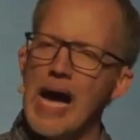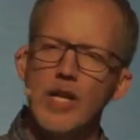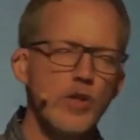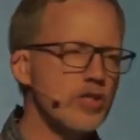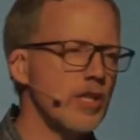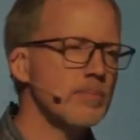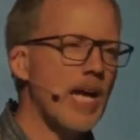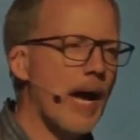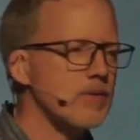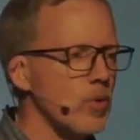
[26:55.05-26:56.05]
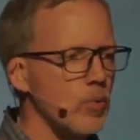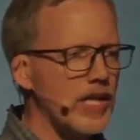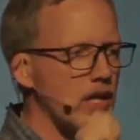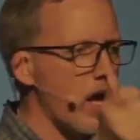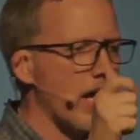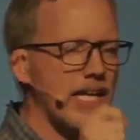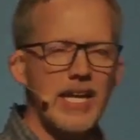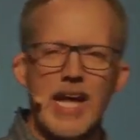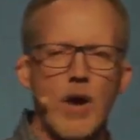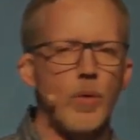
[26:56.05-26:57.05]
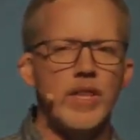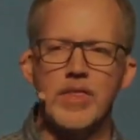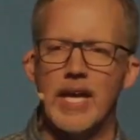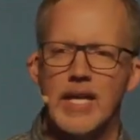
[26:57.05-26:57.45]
I know sometimes when we clock in and out, we